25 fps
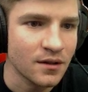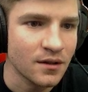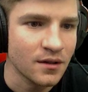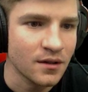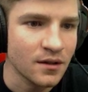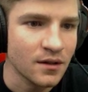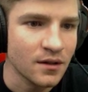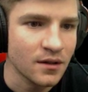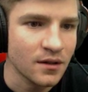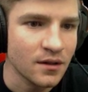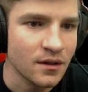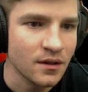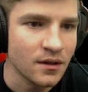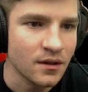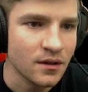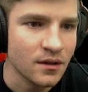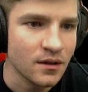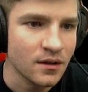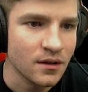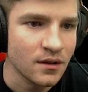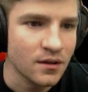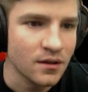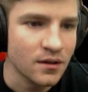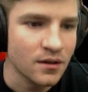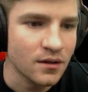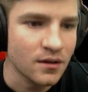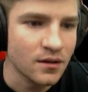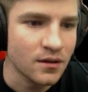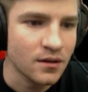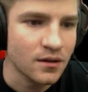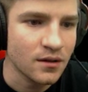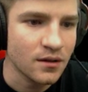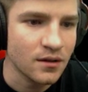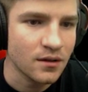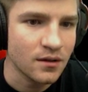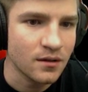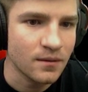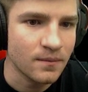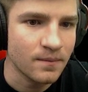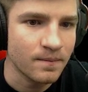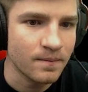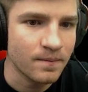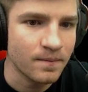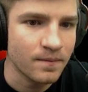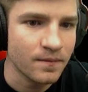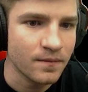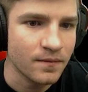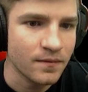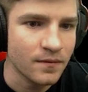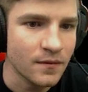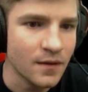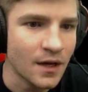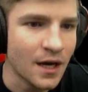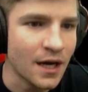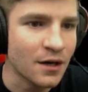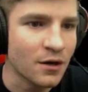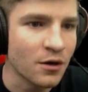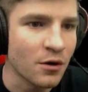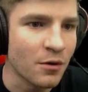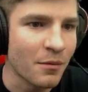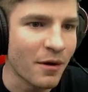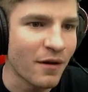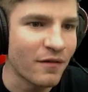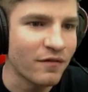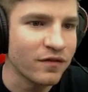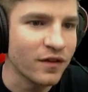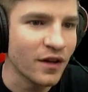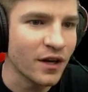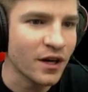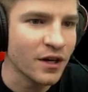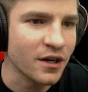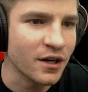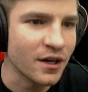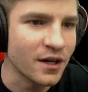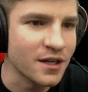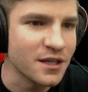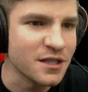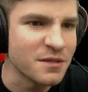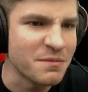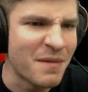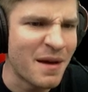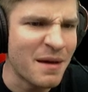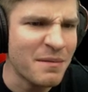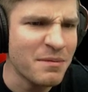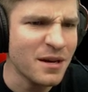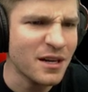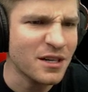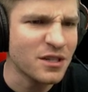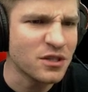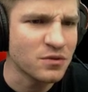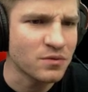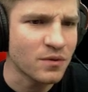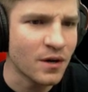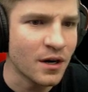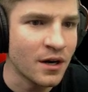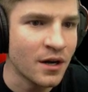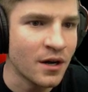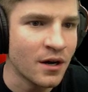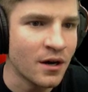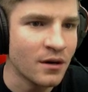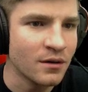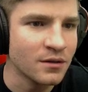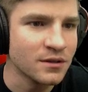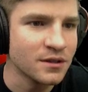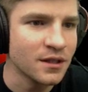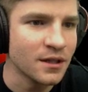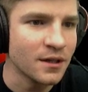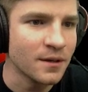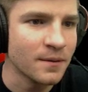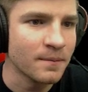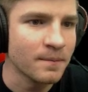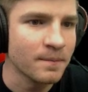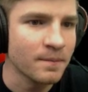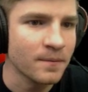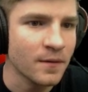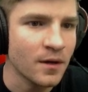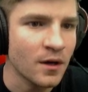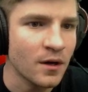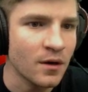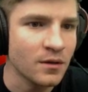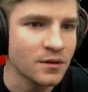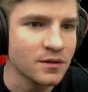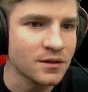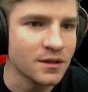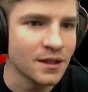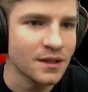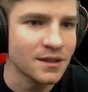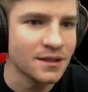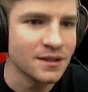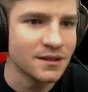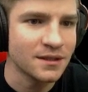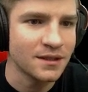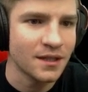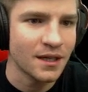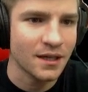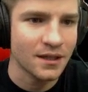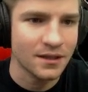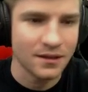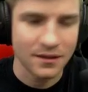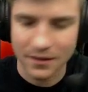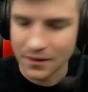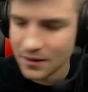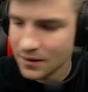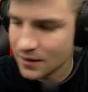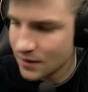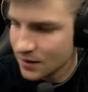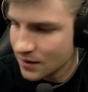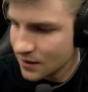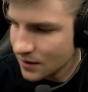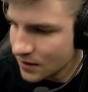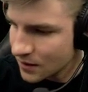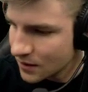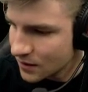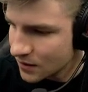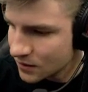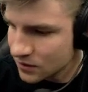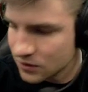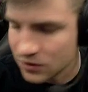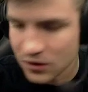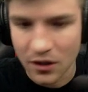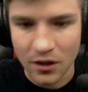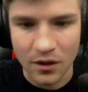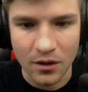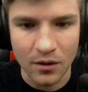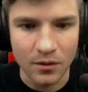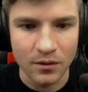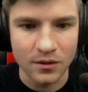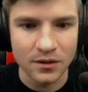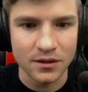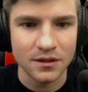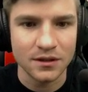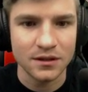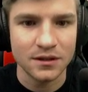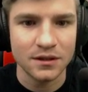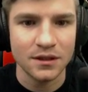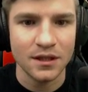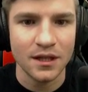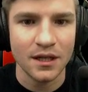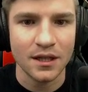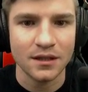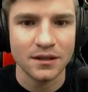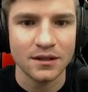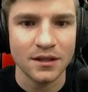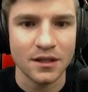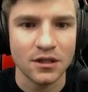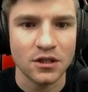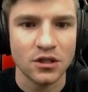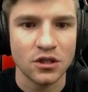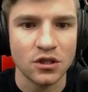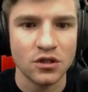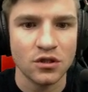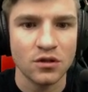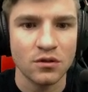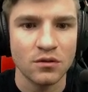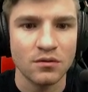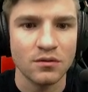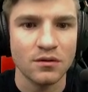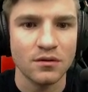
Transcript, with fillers: Ow. I don't oh, know where my flare gun is. Maybe I... no, it's here. Oh, it's at six. So, six. Let's shoot.